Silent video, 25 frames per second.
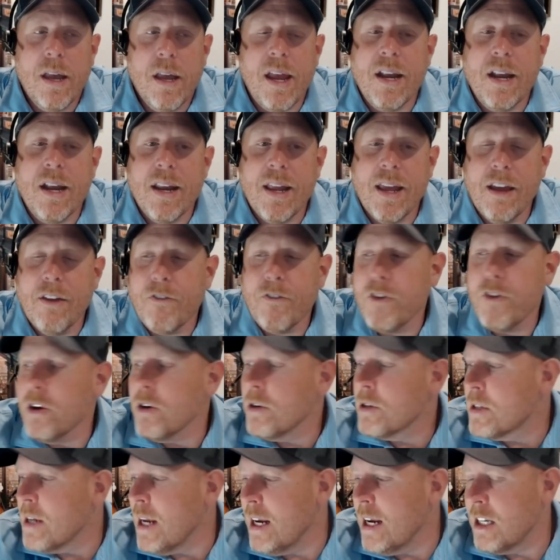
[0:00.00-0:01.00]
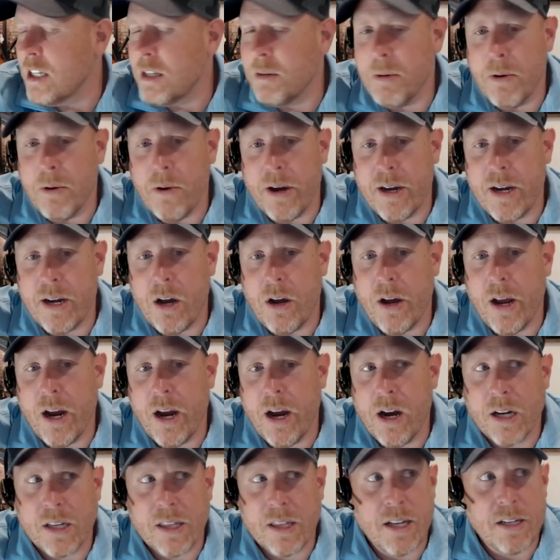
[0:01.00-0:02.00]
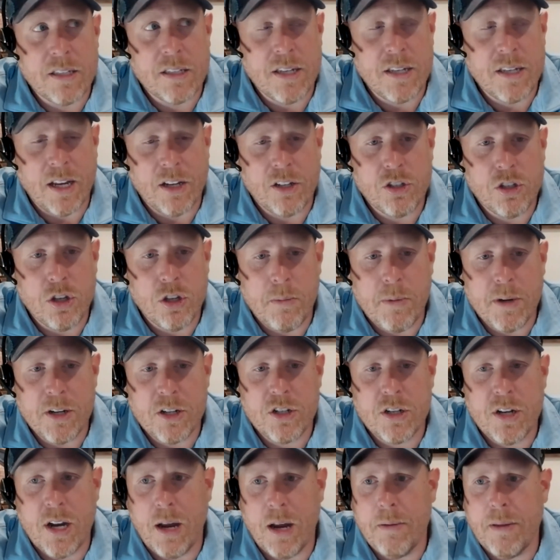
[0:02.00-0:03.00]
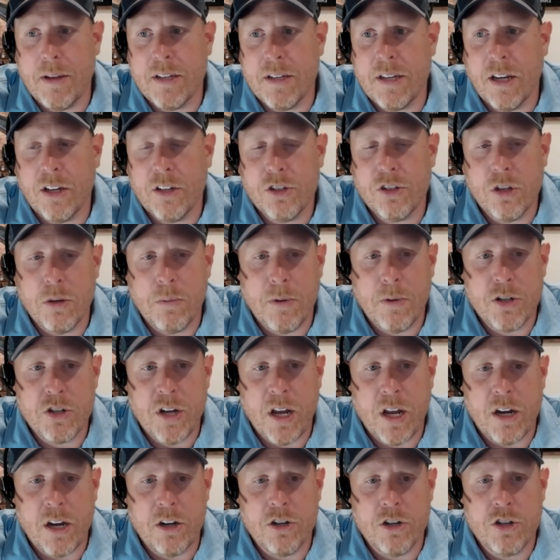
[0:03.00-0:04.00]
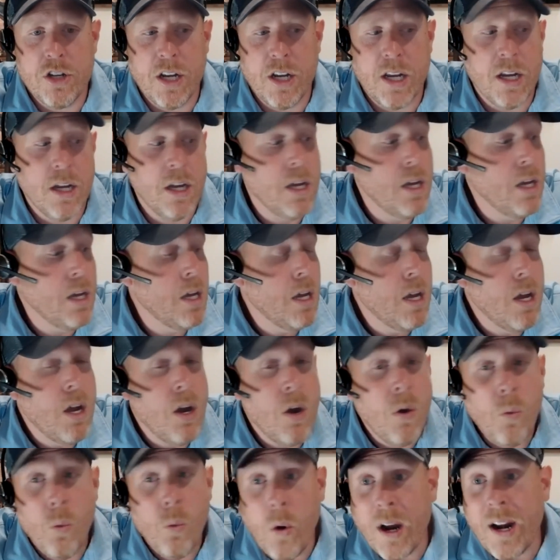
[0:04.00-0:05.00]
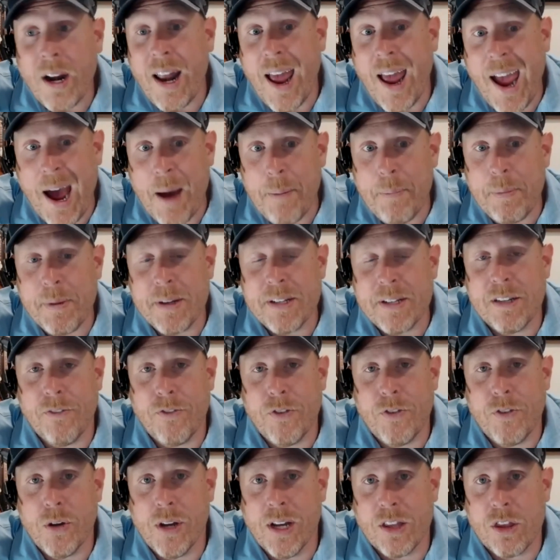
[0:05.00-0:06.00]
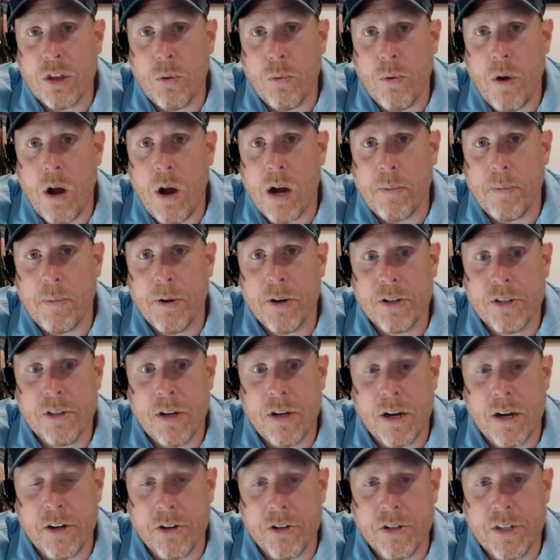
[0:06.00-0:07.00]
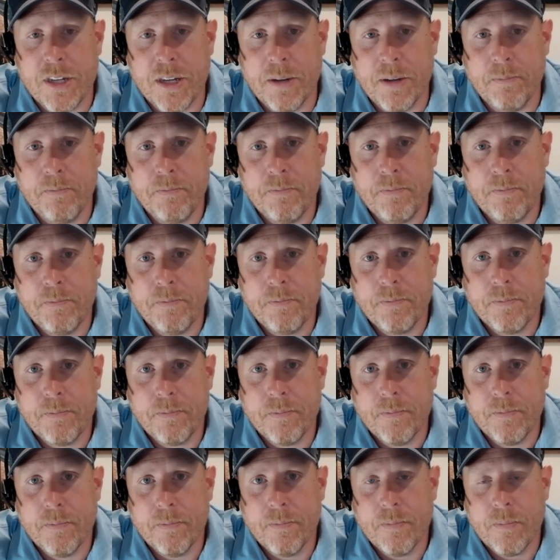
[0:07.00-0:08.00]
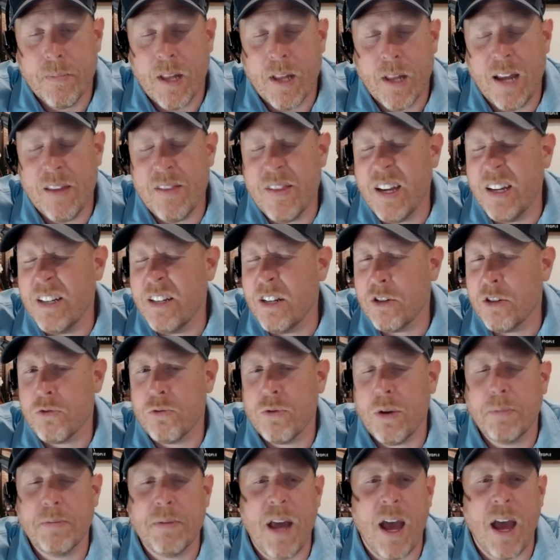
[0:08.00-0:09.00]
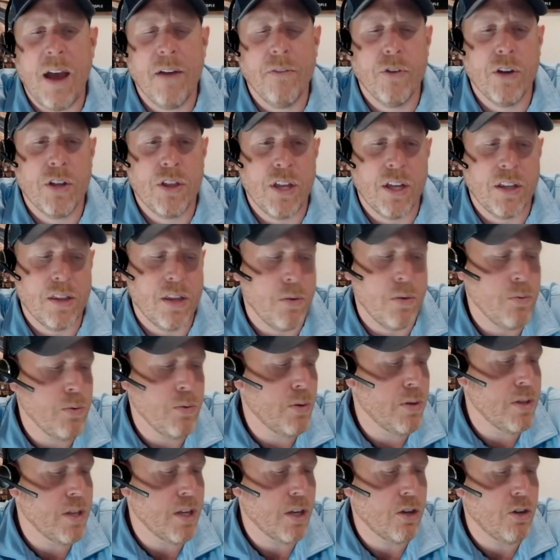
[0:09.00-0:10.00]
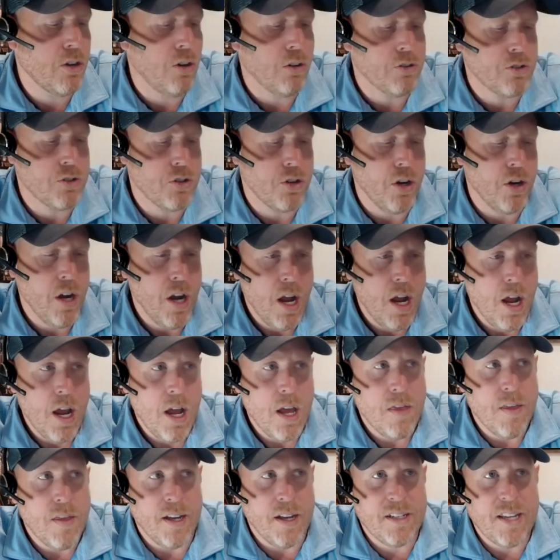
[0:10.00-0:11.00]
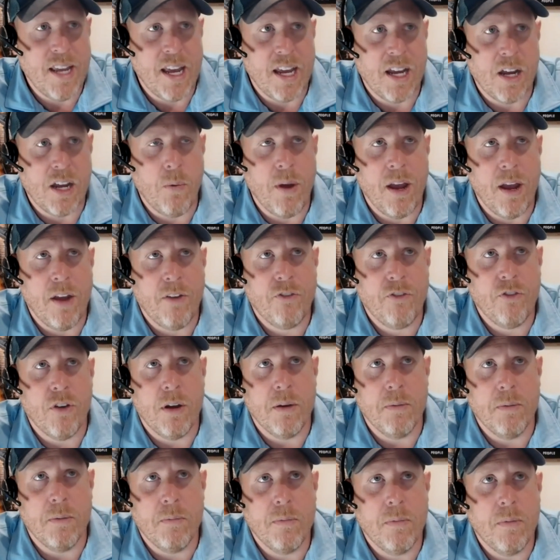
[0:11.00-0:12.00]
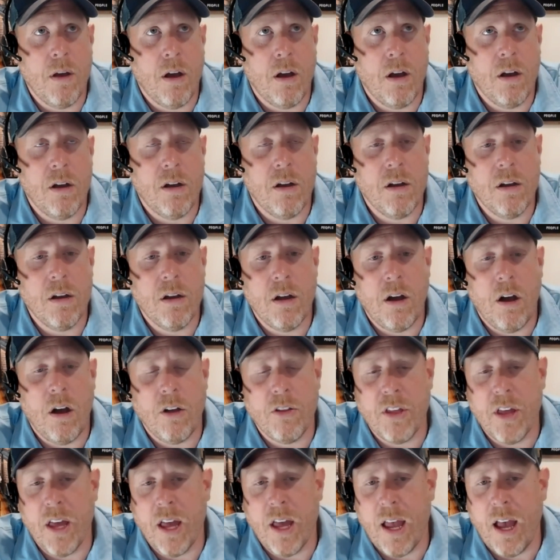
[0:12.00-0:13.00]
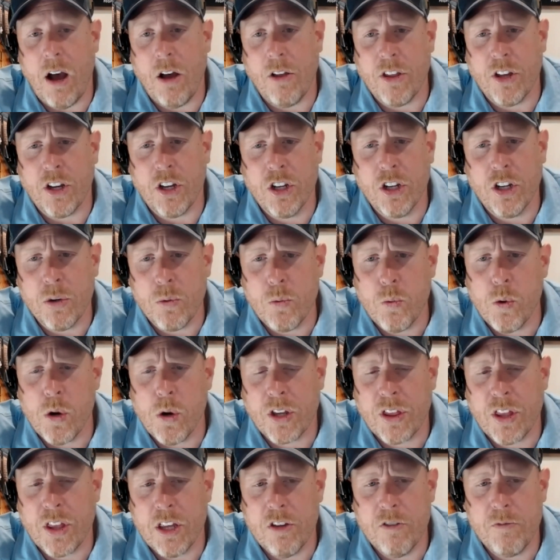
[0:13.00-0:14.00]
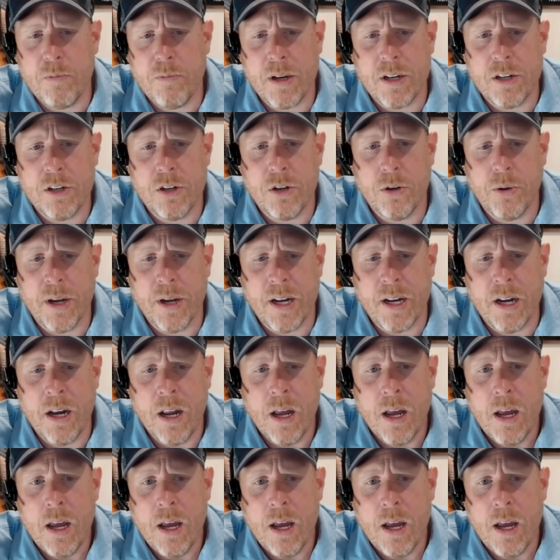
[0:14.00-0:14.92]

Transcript: And if you're saying to me right now, Eric, that takes so much time, that takes so much energy, what happens if you get the wrong person on your team? And they disrupt everything. They ruin the culture. They take away from all the good work that you've been doing.